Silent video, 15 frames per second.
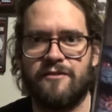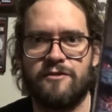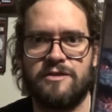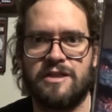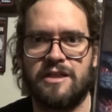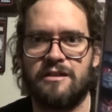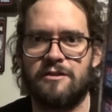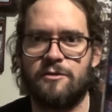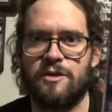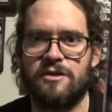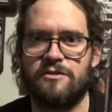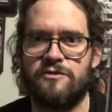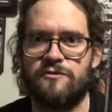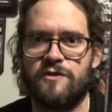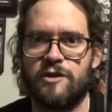seen a
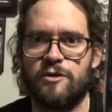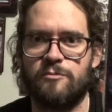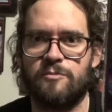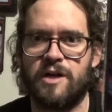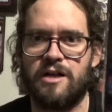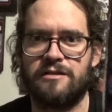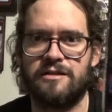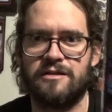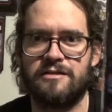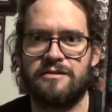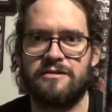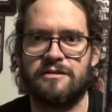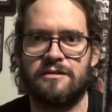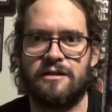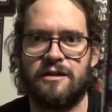Critters film. Bought
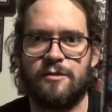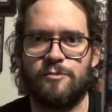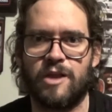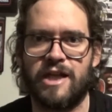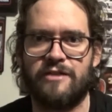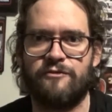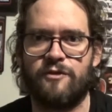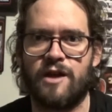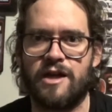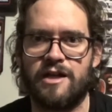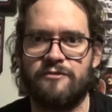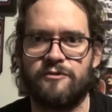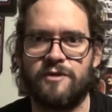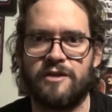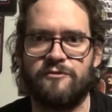this on Black Friday
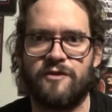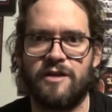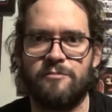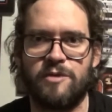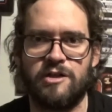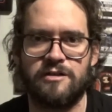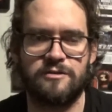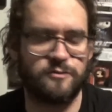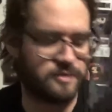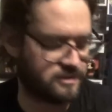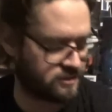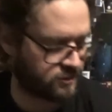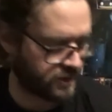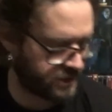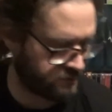for like $5 with the
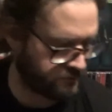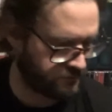slip.